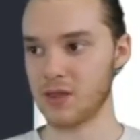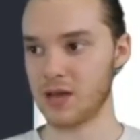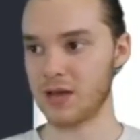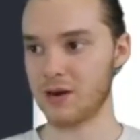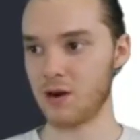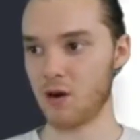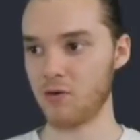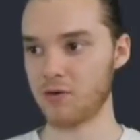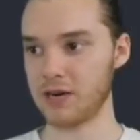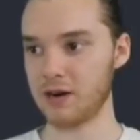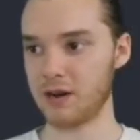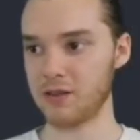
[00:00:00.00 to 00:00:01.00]
And then
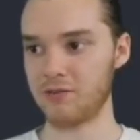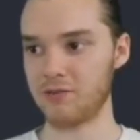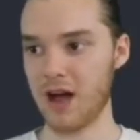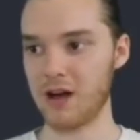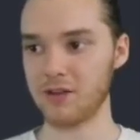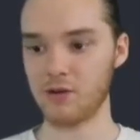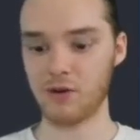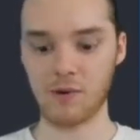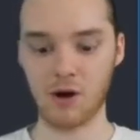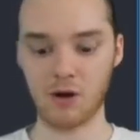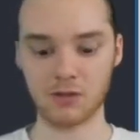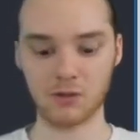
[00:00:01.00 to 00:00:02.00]
over here on the value,
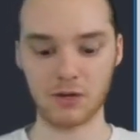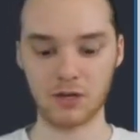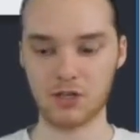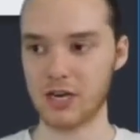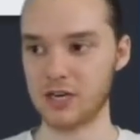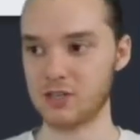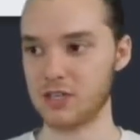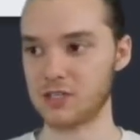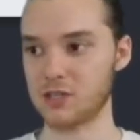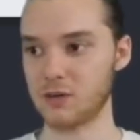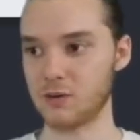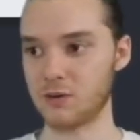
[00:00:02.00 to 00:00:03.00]
I'm also gonna change
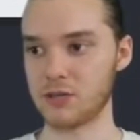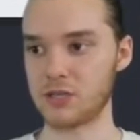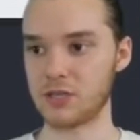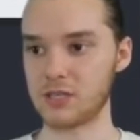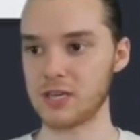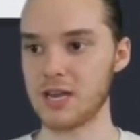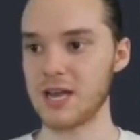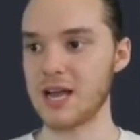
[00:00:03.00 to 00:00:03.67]
this to oranges.